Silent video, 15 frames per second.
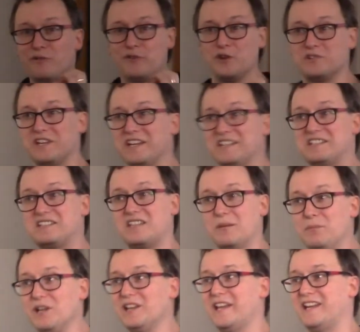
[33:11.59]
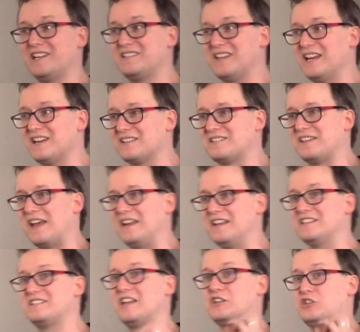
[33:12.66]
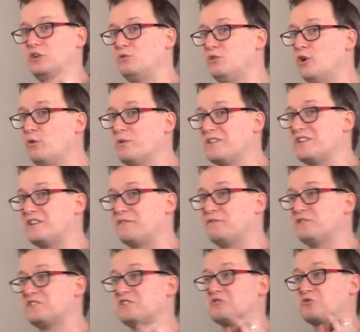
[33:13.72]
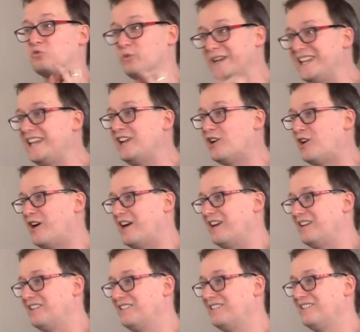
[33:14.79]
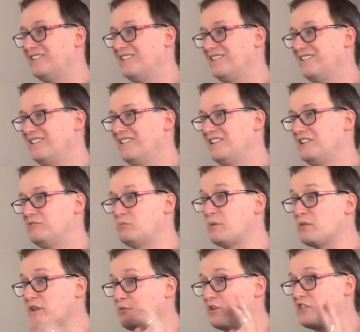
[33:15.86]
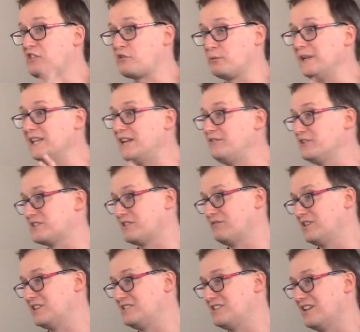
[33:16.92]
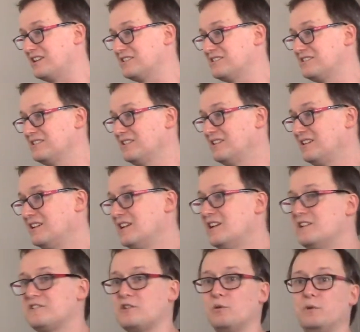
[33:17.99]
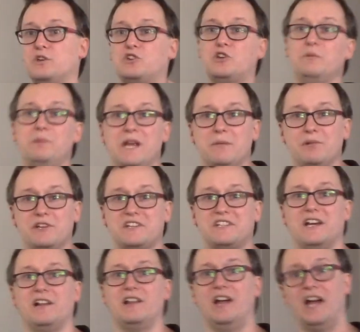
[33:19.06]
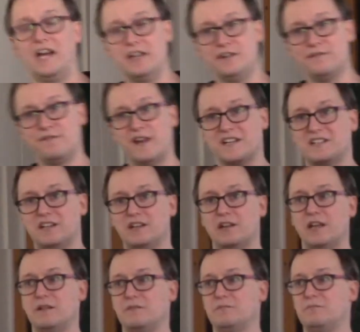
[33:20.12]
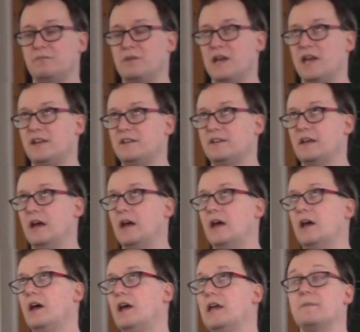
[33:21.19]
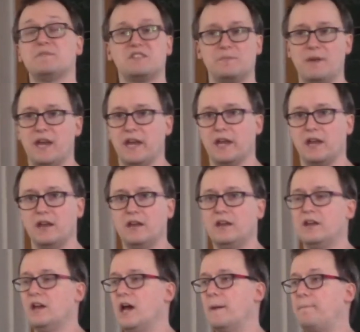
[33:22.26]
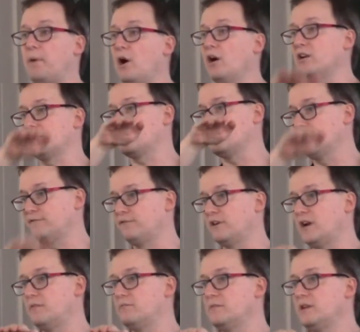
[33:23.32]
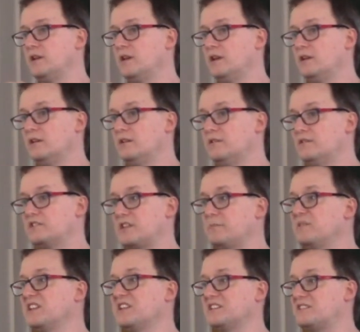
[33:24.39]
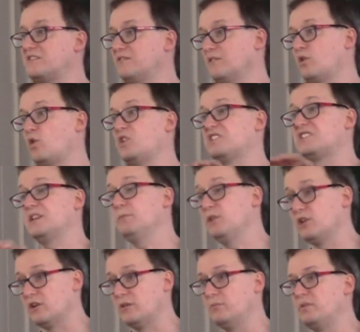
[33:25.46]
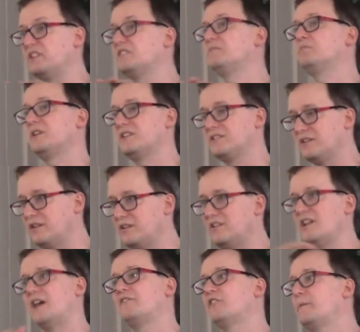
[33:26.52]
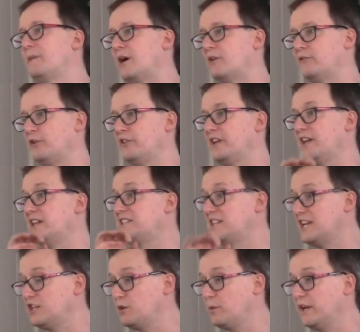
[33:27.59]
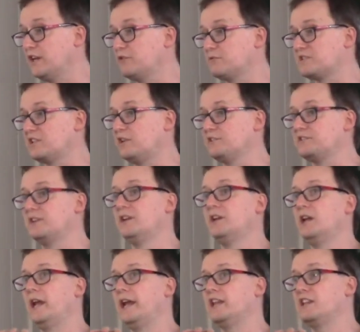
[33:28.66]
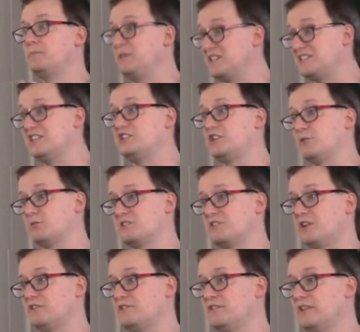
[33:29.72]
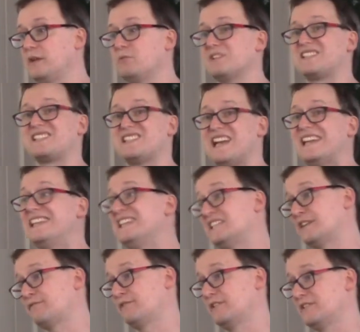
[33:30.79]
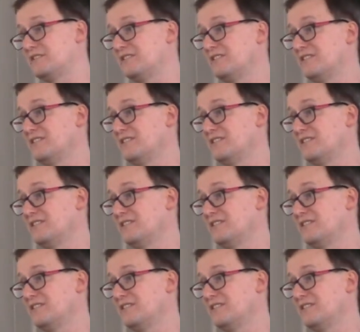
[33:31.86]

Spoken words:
of using a simulated data set is that you know where the differences really are. Remember, there were 3 levels of these things. So we should be able to tell uninfected and M.Sm apart from something that's similar, but not very powerful, the attenuated result and the BCG result. They were slightly different.